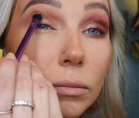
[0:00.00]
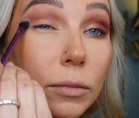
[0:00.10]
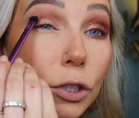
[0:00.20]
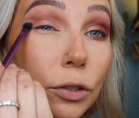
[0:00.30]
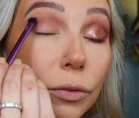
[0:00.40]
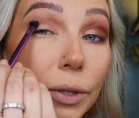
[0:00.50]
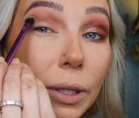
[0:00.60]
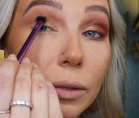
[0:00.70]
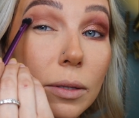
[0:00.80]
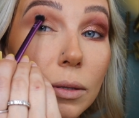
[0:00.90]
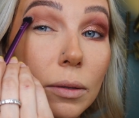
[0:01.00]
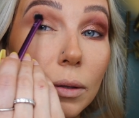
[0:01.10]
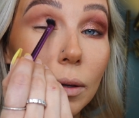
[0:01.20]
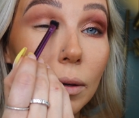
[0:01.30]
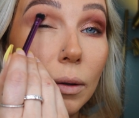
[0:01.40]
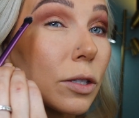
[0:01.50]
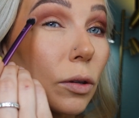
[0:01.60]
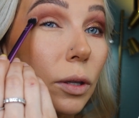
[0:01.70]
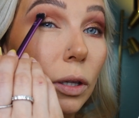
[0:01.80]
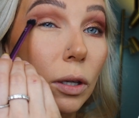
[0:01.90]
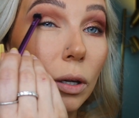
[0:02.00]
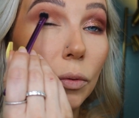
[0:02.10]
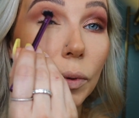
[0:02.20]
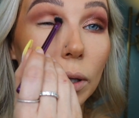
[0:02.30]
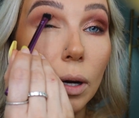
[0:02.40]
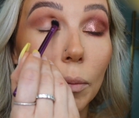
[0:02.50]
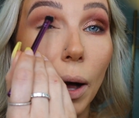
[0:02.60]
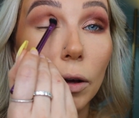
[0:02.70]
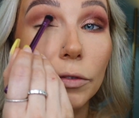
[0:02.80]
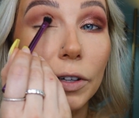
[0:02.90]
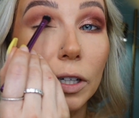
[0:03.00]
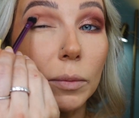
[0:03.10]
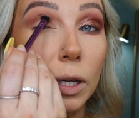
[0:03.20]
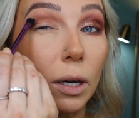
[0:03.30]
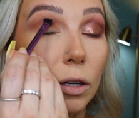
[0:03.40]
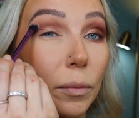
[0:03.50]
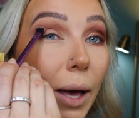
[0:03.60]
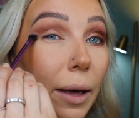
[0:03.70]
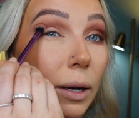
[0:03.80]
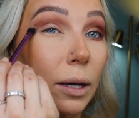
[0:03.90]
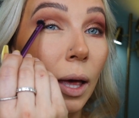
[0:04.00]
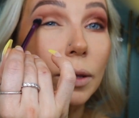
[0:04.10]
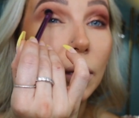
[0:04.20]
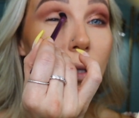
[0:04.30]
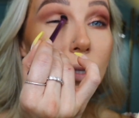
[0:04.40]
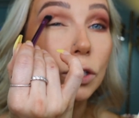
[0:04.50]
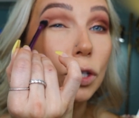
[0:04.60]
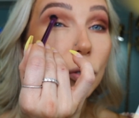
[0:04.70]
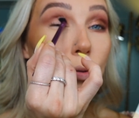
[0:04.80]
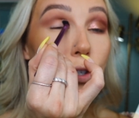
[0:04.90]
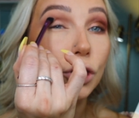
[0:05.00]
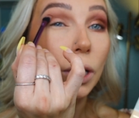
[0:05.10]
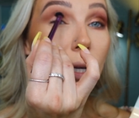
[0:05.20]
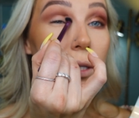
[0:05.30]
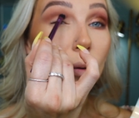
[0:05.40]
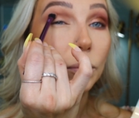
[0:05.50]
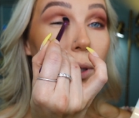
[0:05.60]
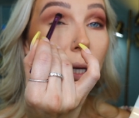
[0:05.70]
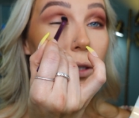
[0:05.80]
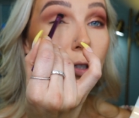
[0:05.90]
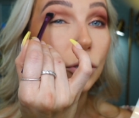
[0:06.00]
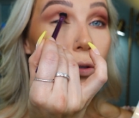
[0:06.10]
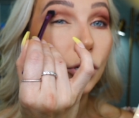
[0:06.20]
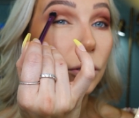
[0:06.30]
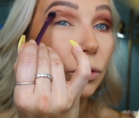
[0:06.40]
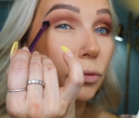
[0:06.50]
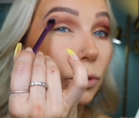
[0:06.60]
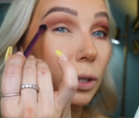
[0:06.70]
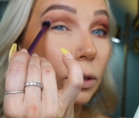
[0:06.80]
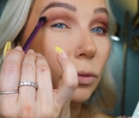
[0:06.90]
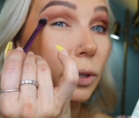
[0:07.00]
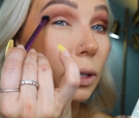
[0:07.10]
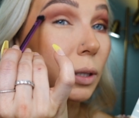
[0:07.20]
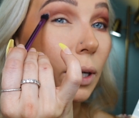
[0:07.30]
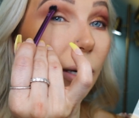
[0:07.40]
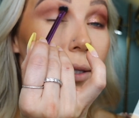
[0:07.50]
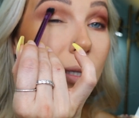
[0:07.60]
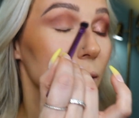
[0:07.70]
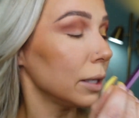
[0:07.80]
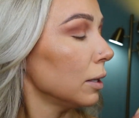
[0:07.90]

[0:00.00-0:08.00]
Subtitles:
crease. So the look will come out very monochromatic. These 2 shades blend into each other really nicely,